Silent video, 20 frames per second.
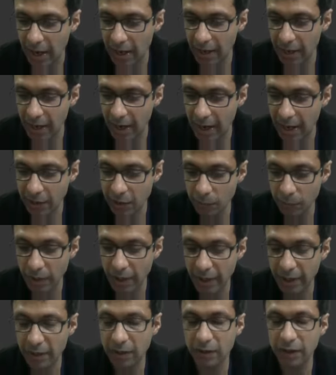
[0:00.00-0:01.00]
An atom
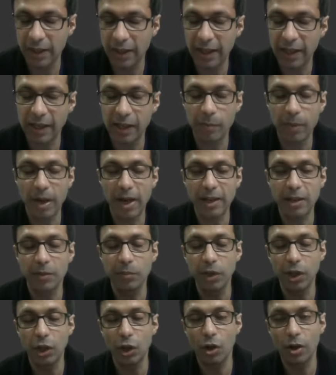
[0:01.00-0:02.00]
like a helium
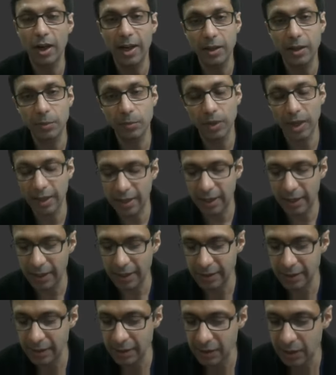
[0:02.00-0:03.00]
atom, neon atom, that can
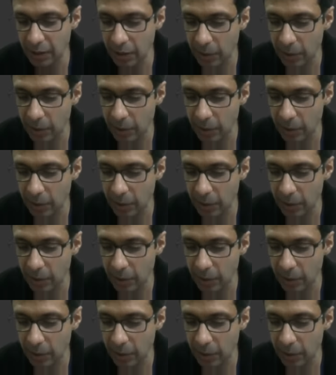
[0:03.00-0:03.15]
exist